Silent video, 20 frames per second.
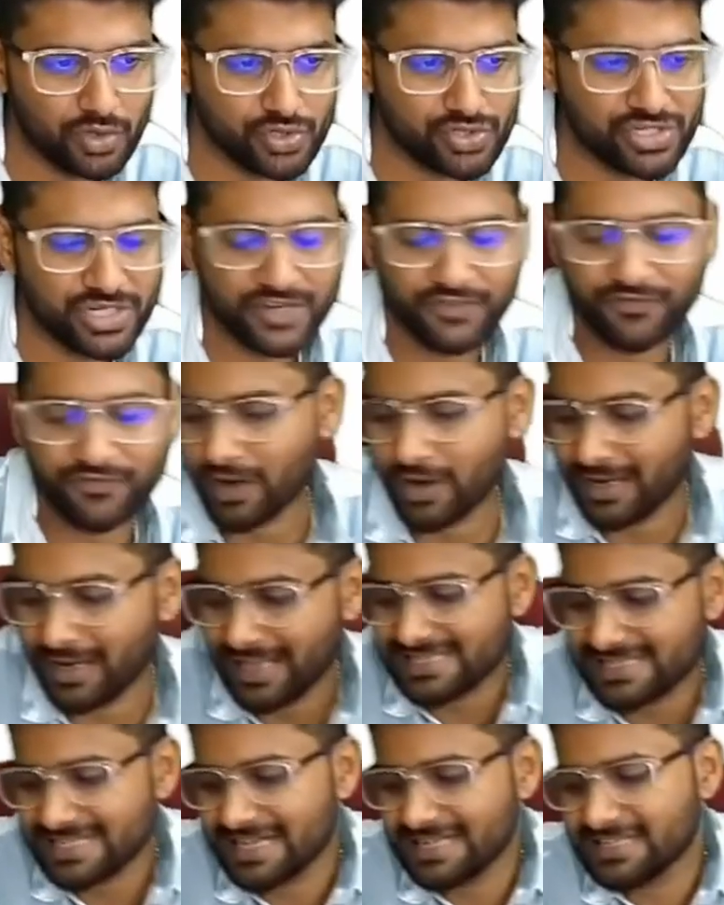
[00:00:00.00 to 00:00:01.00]
question. If you
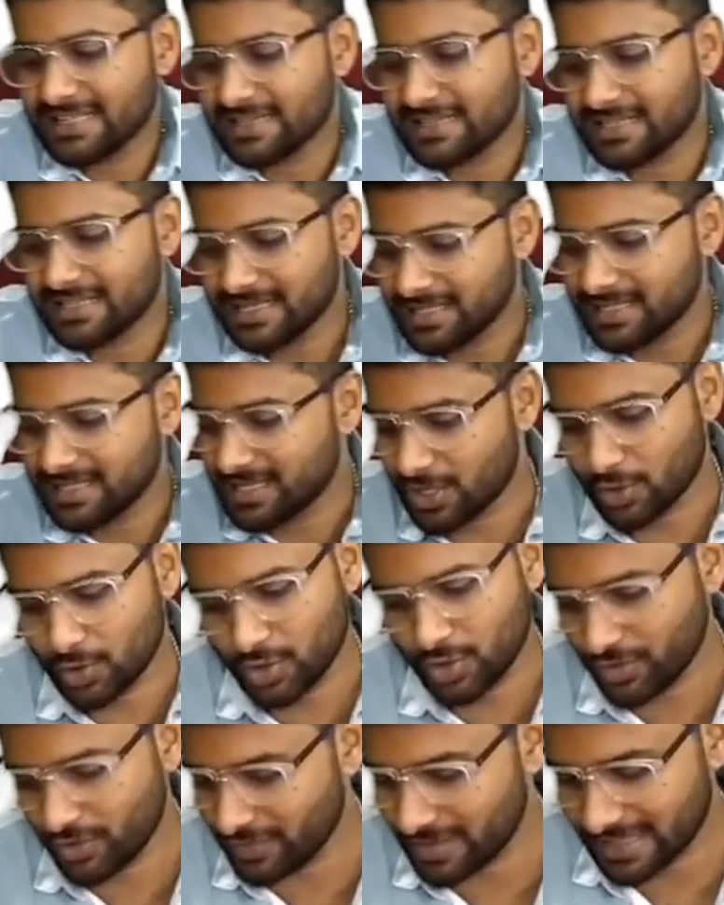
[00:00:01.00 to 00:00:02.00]
understand the theory, then
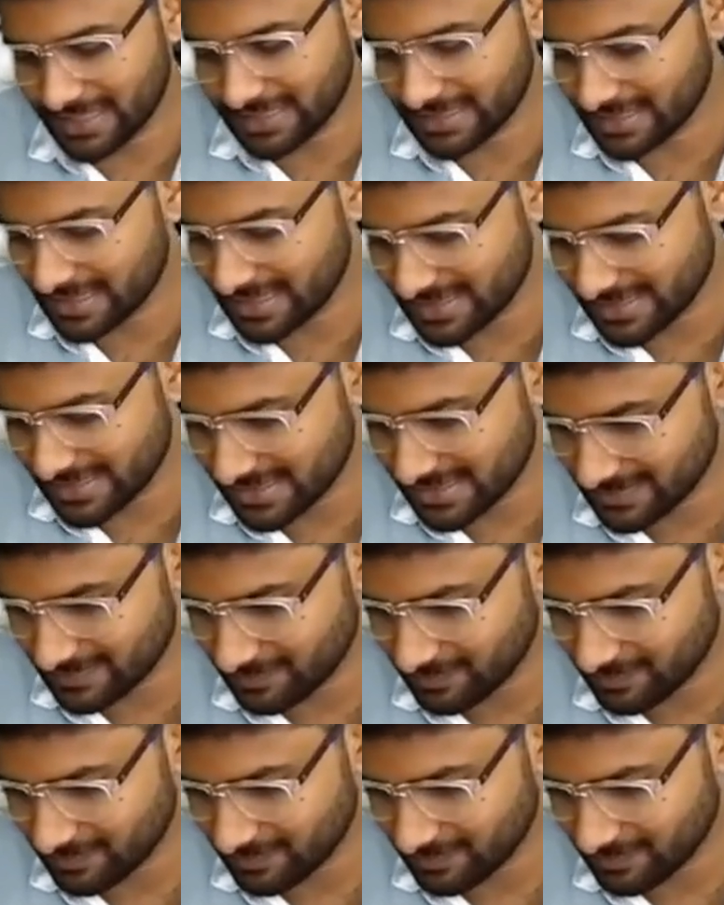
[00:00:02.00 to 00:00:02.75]
only you will get the answer.